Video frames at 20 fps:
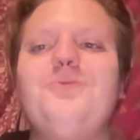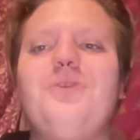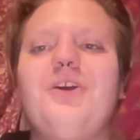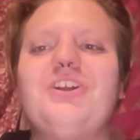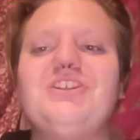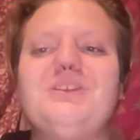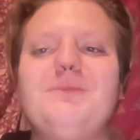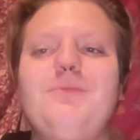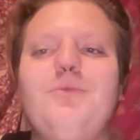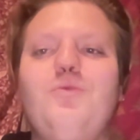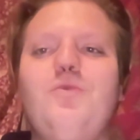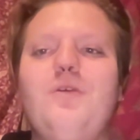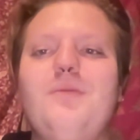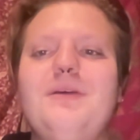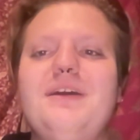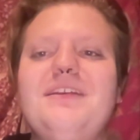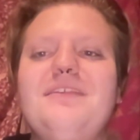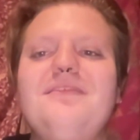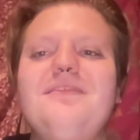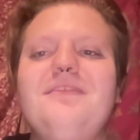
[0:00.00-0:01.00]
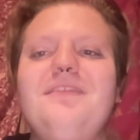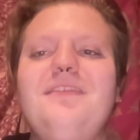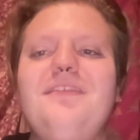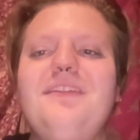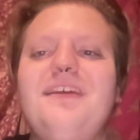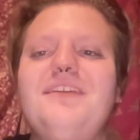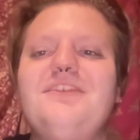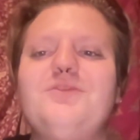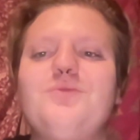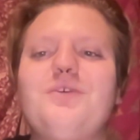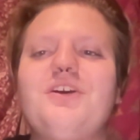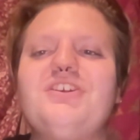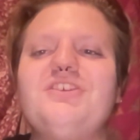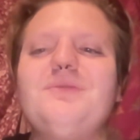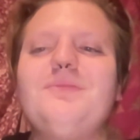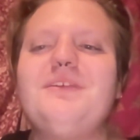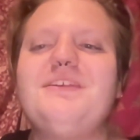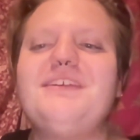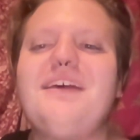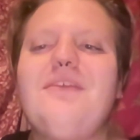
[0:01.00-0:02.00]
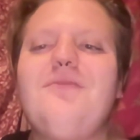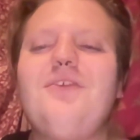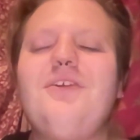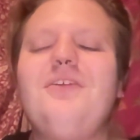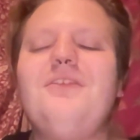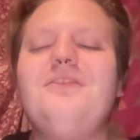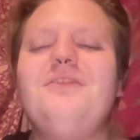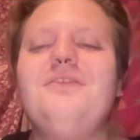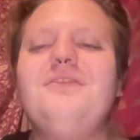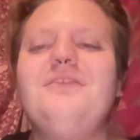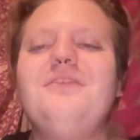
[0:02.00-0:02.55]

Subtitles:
worship a woman than to worship the devil.